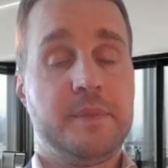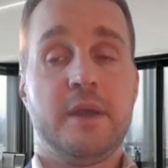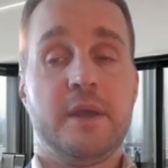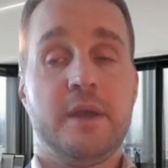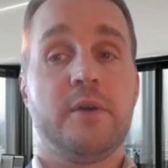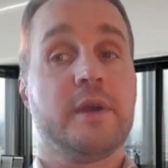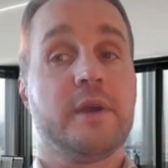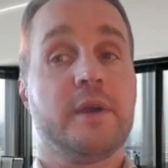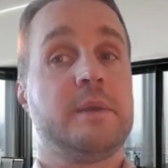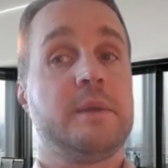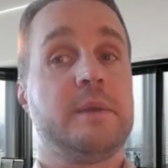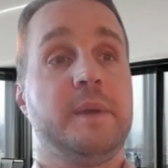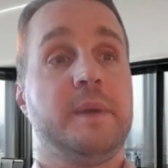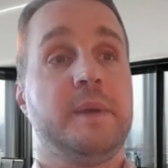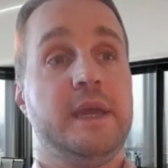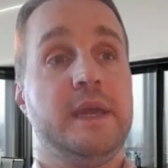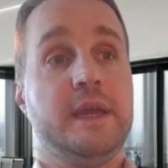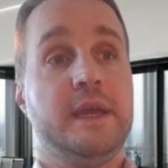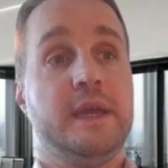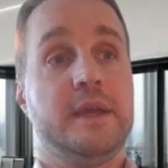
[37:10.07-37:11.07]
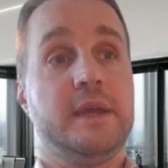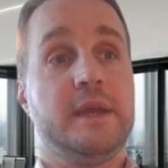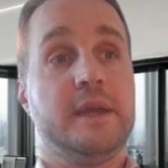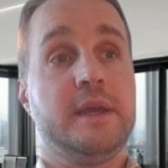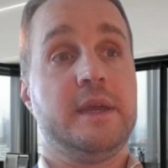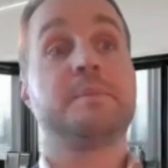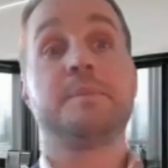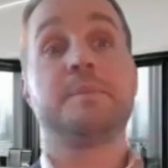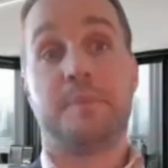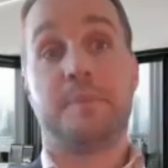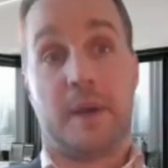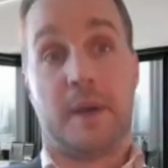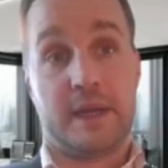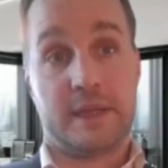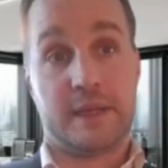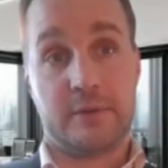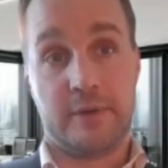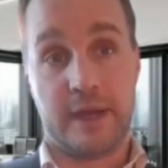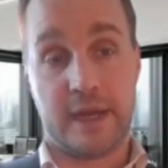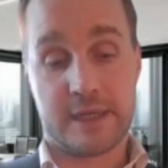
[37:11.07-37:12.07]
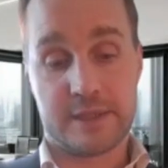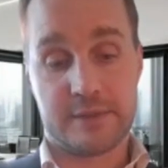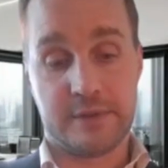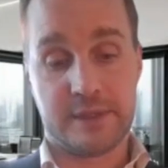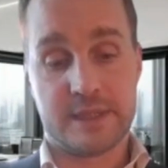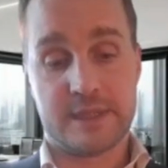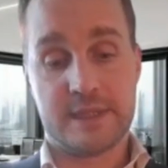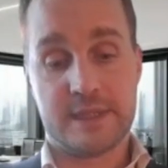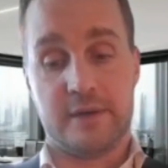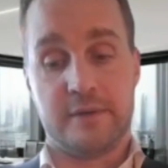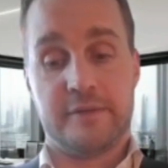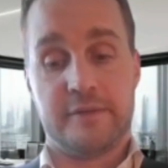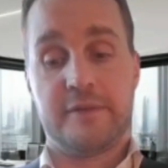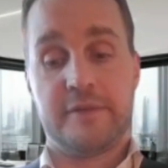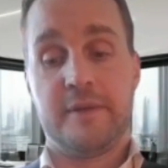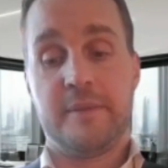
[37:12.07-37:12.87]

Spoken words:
or it could be buying the reactor itself.